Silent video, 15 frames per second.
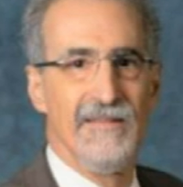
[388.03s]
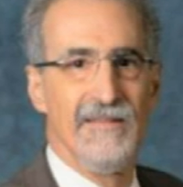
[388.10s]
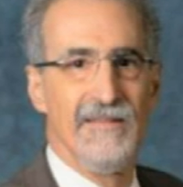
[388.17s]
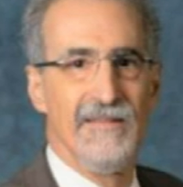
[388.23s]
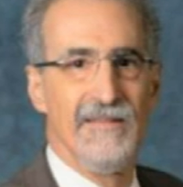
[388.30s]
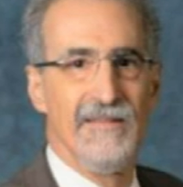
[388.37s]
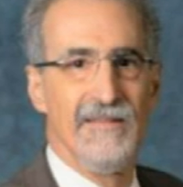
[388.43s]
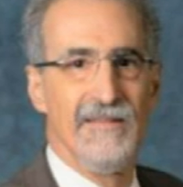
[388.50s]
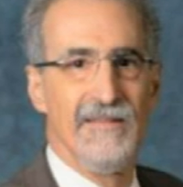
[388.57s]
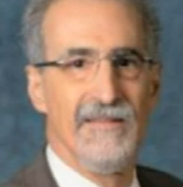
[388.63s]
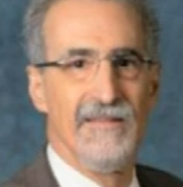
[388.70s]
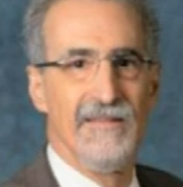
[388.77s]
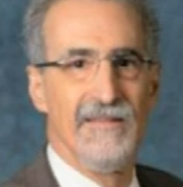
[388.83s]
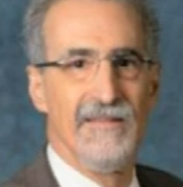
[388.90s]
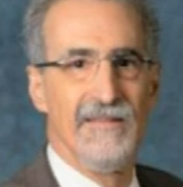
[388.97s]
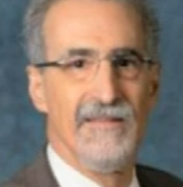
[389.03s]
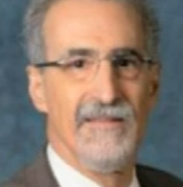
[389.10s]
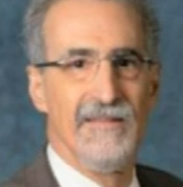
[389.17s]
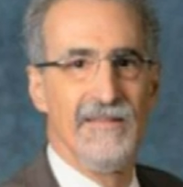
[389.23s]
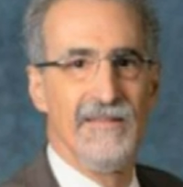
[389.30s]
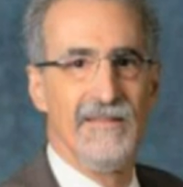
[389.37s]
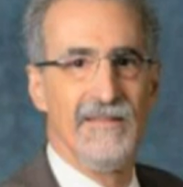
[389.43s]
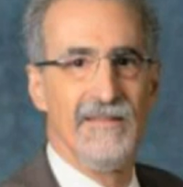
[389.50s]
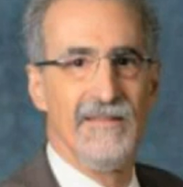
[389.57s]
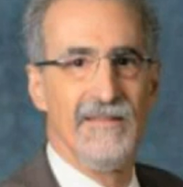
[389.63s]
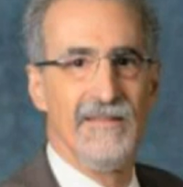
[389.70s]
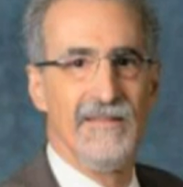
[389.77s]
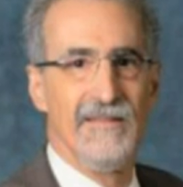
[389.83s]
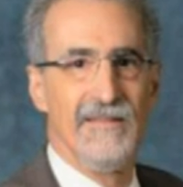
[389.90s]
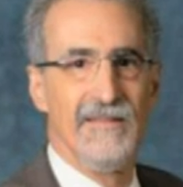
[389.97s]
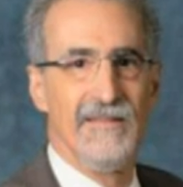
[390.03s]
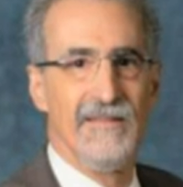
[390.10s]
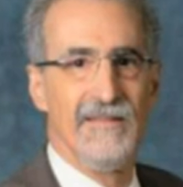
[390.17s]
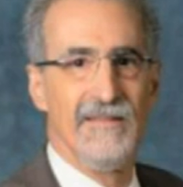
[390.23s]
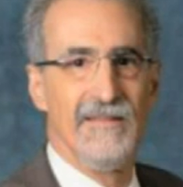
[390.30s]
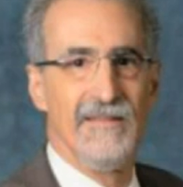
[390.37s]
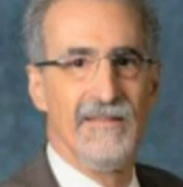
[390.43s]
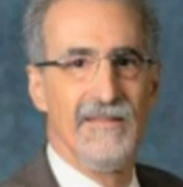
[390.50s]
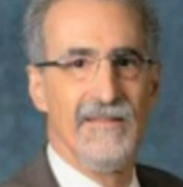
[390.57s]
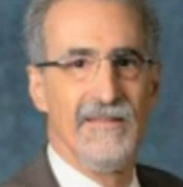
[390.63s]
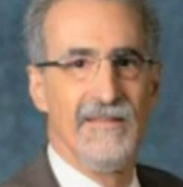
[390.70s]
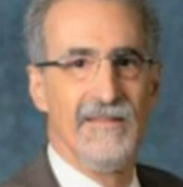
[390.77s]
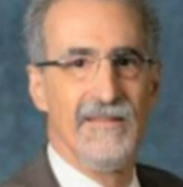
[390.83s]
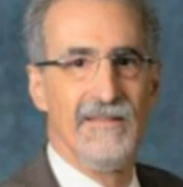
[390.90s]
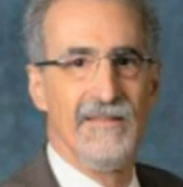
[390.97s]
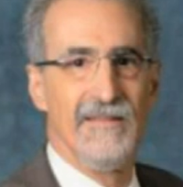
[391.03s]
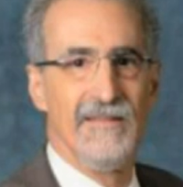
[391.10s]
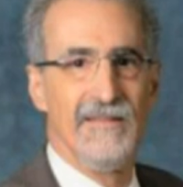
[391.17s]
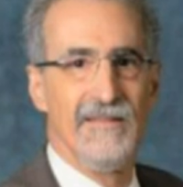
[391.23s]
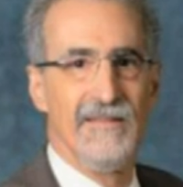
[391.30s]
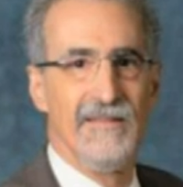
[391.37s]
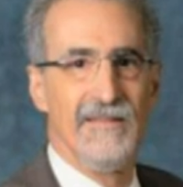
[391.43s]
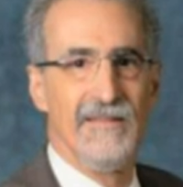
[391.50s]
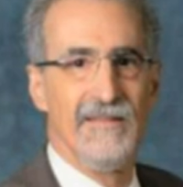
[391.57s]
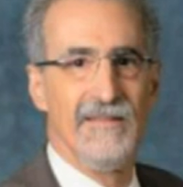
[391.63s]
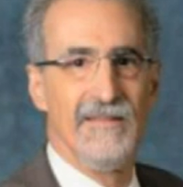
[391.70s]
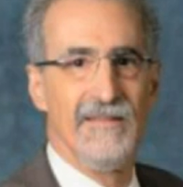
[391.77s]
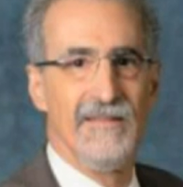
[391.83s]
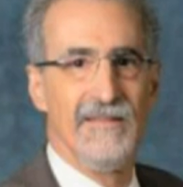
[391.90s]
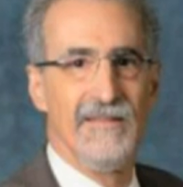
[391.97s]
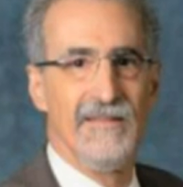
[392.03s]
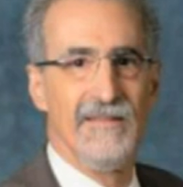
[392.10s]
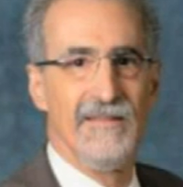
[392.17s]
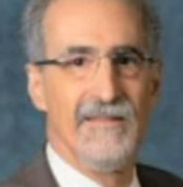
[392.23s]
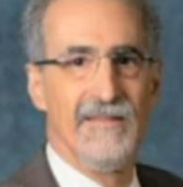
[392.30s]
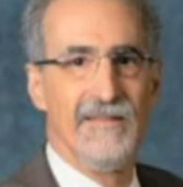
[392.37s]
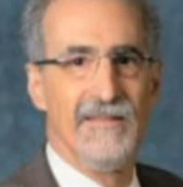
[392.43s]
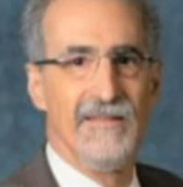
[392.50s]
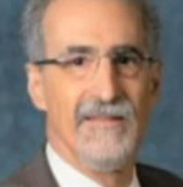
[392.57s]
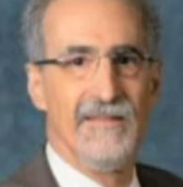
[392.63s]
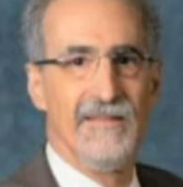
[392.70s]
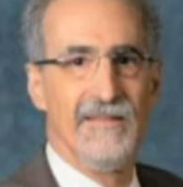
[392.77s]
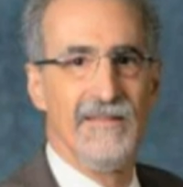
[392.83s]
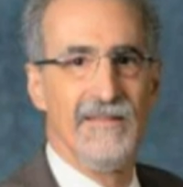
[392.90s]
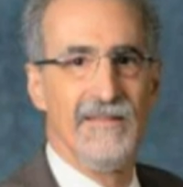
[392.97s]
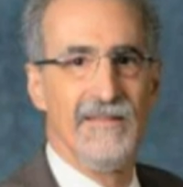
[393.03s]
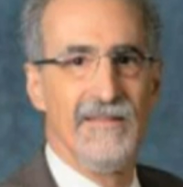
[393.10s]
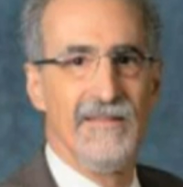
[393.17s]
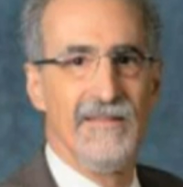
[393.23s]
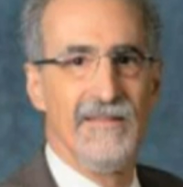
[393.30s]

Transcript: (silent)